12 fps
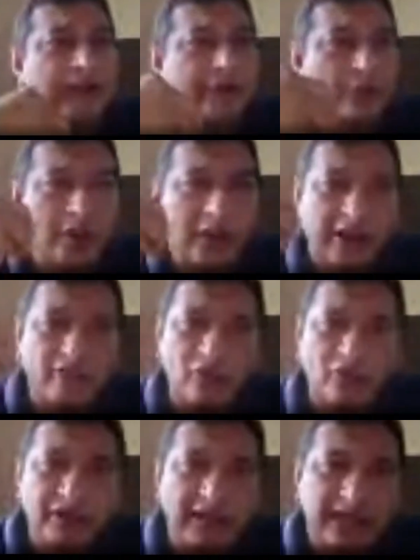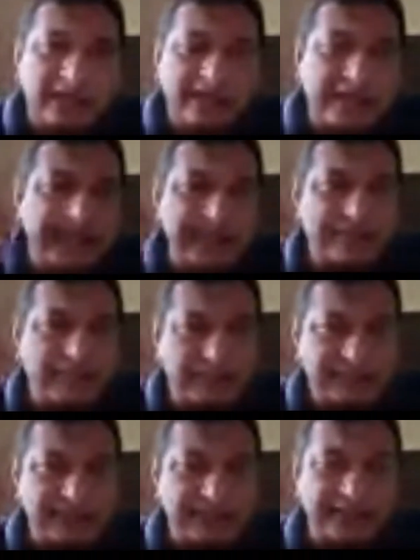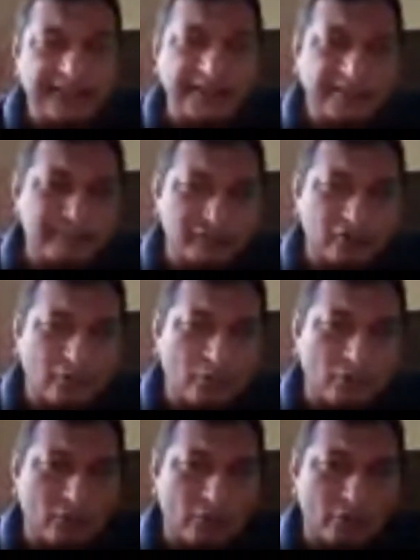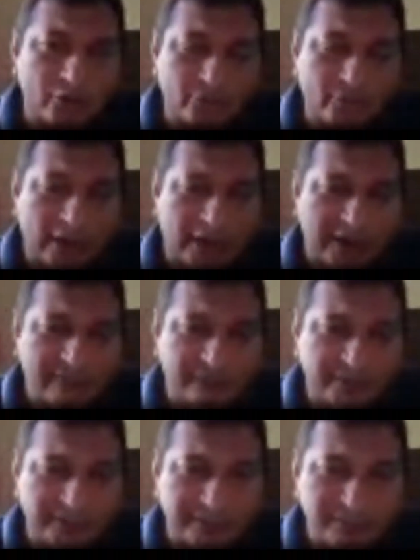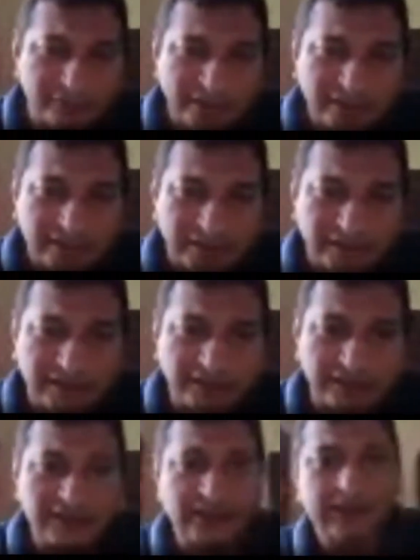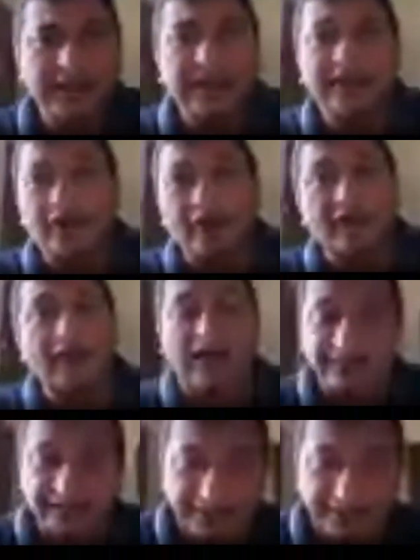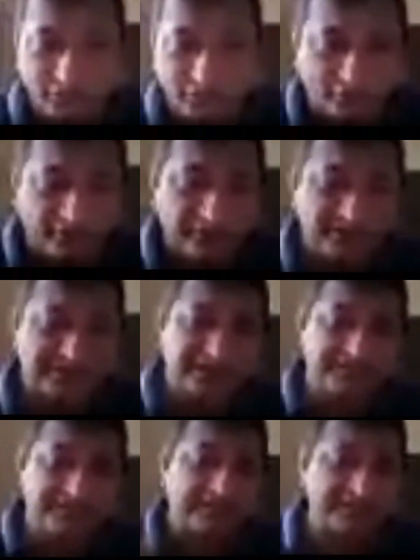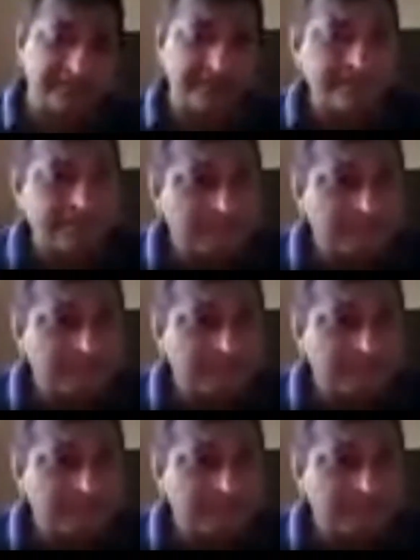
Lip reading: You have overnight lending facility, or you have a lender of last resort facility, that is